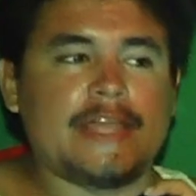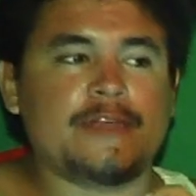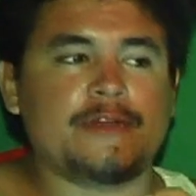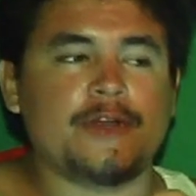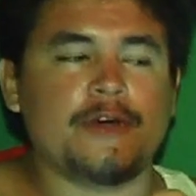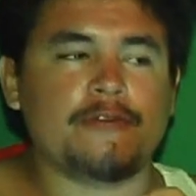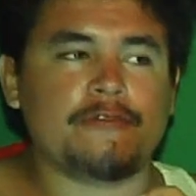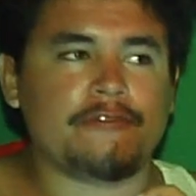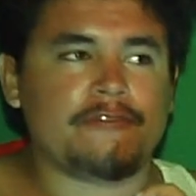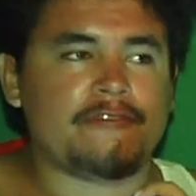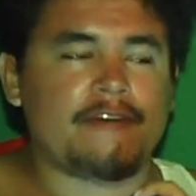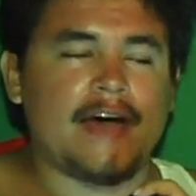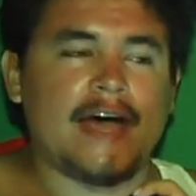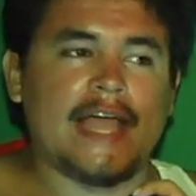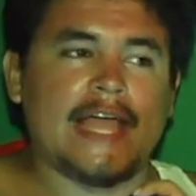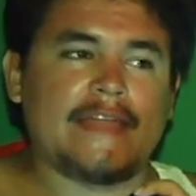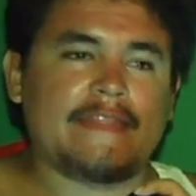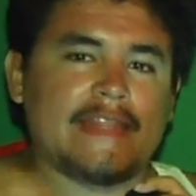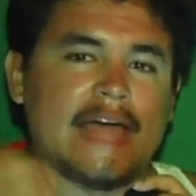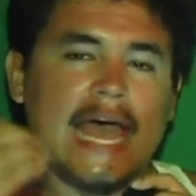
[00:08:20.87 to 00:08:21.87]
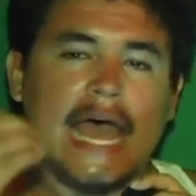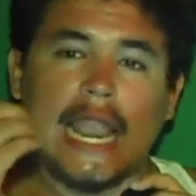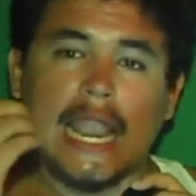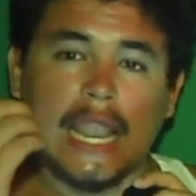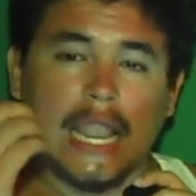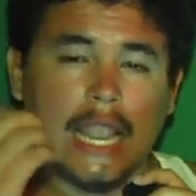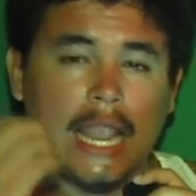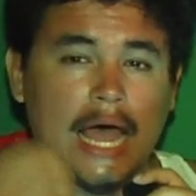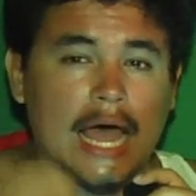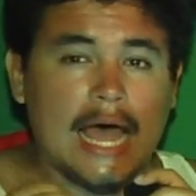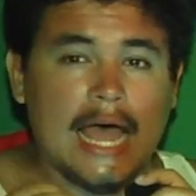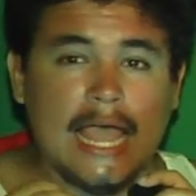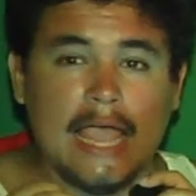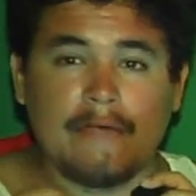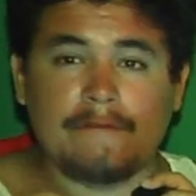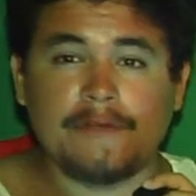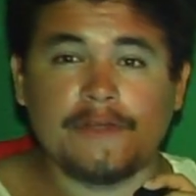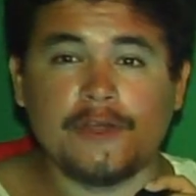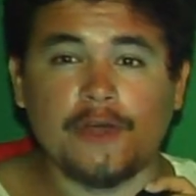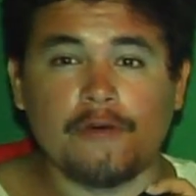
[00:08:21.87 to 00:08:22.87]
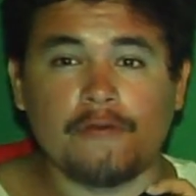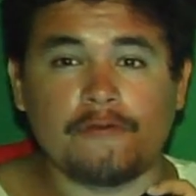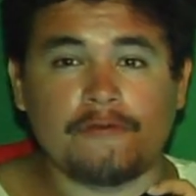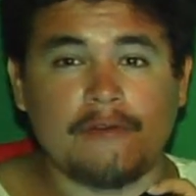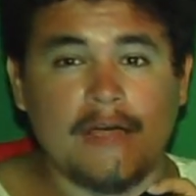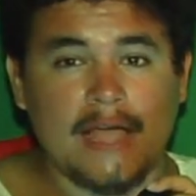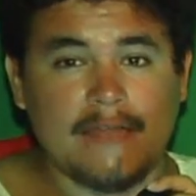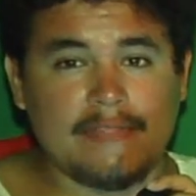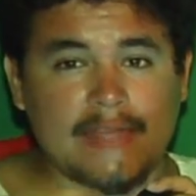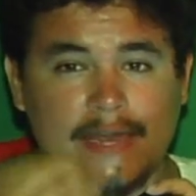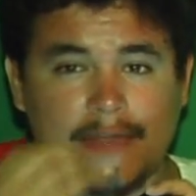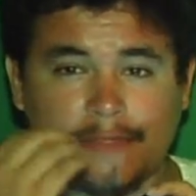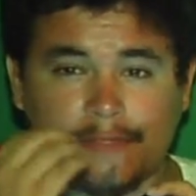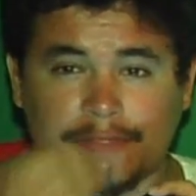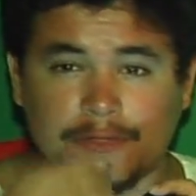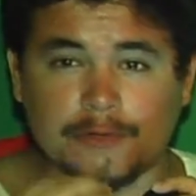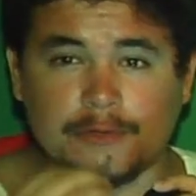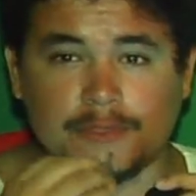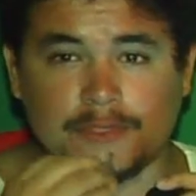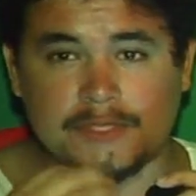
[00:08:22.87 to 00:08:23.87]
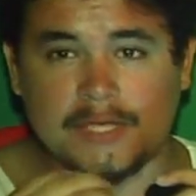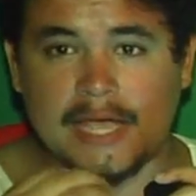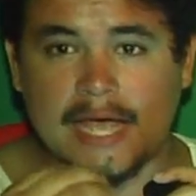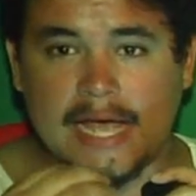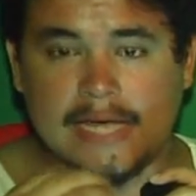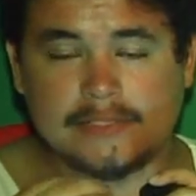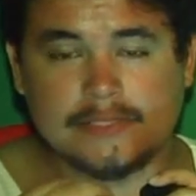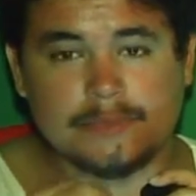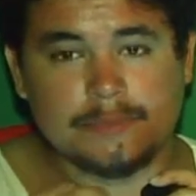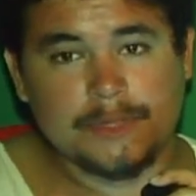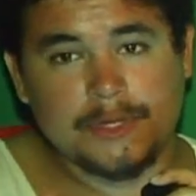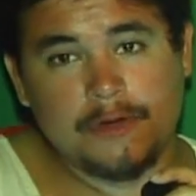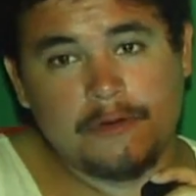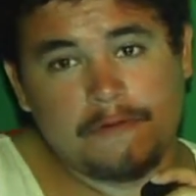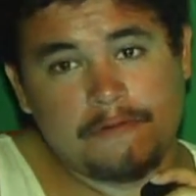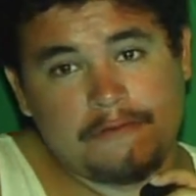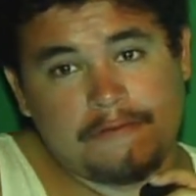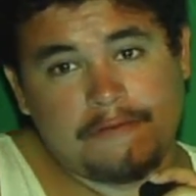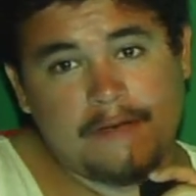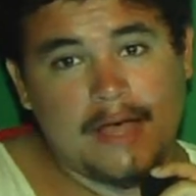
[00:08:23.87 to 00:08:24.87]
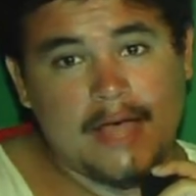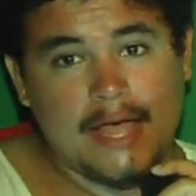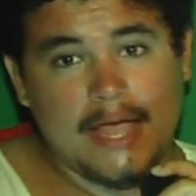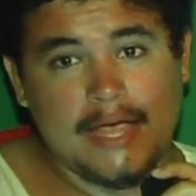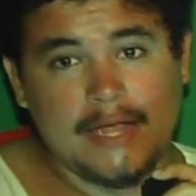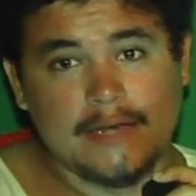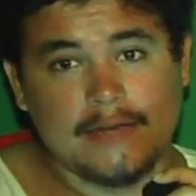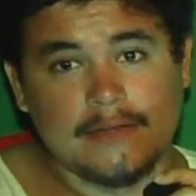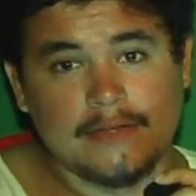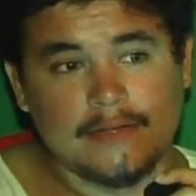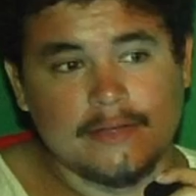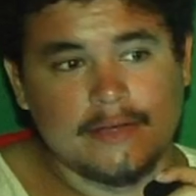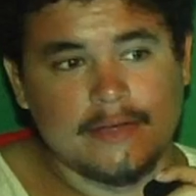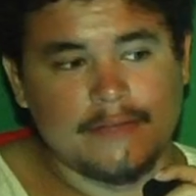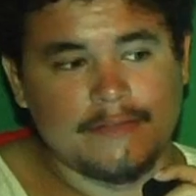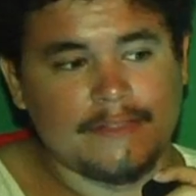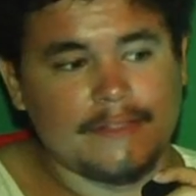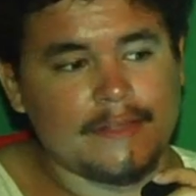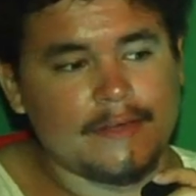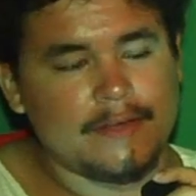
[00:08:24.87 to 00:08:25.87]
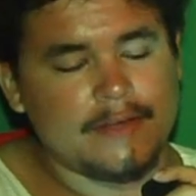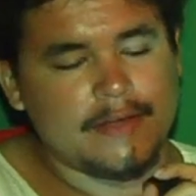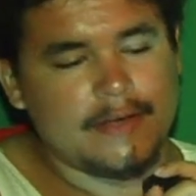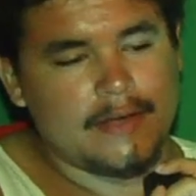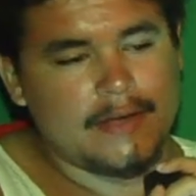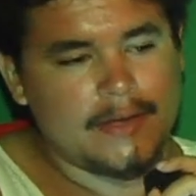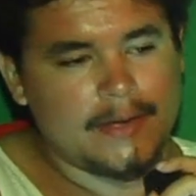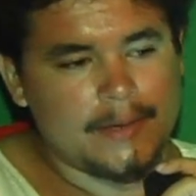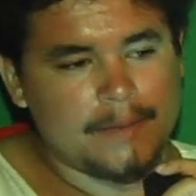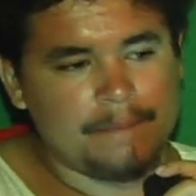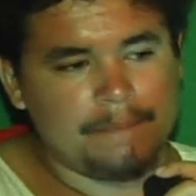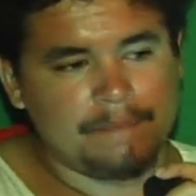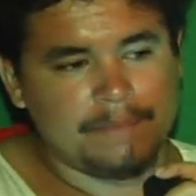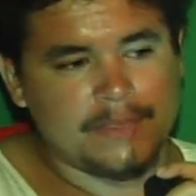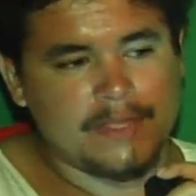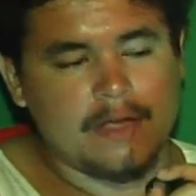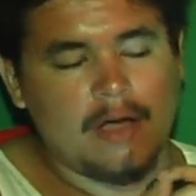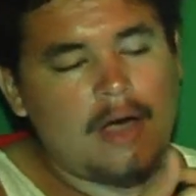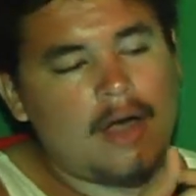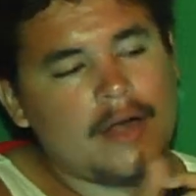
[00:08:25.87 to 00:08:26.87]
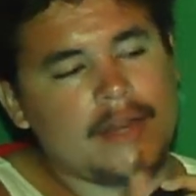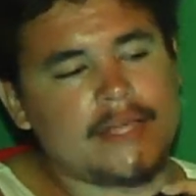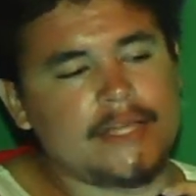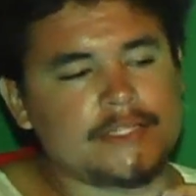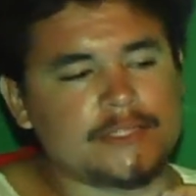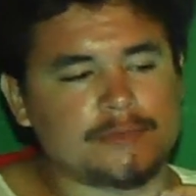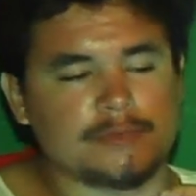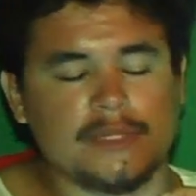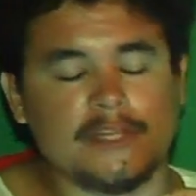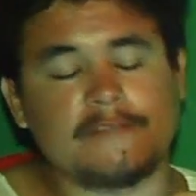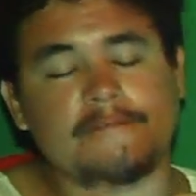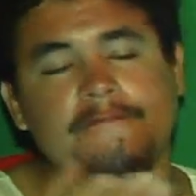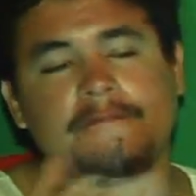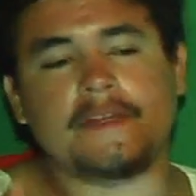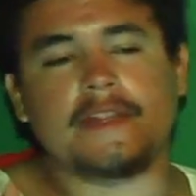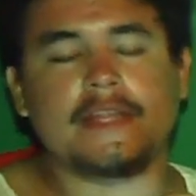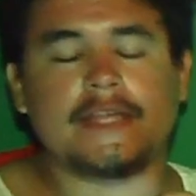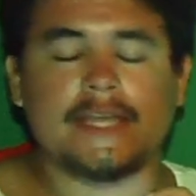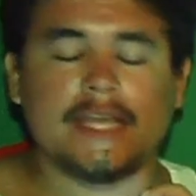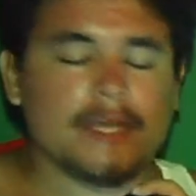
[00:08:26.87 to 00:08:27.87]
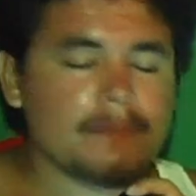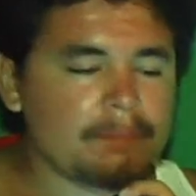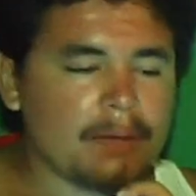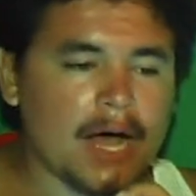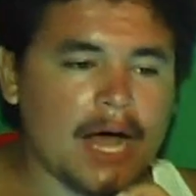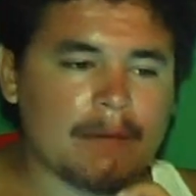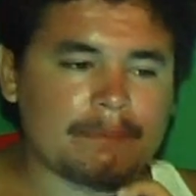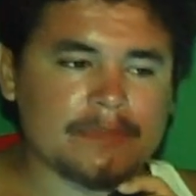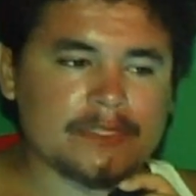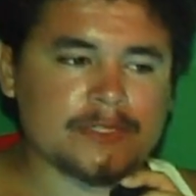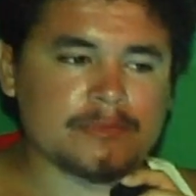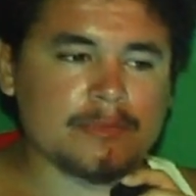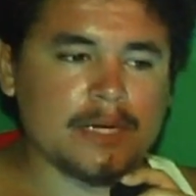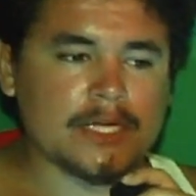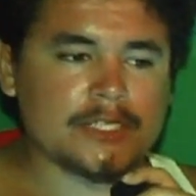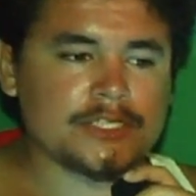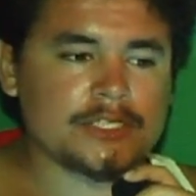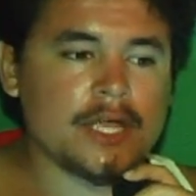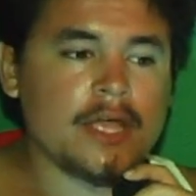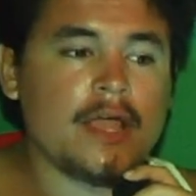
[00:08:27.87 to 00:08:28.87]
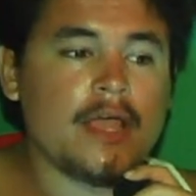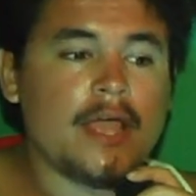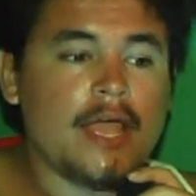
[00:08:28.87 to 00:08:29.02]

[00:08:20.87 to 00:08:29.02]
You don't find that live. You don't find that enthusiasm. You don't find the audience really feeling hip hop as much.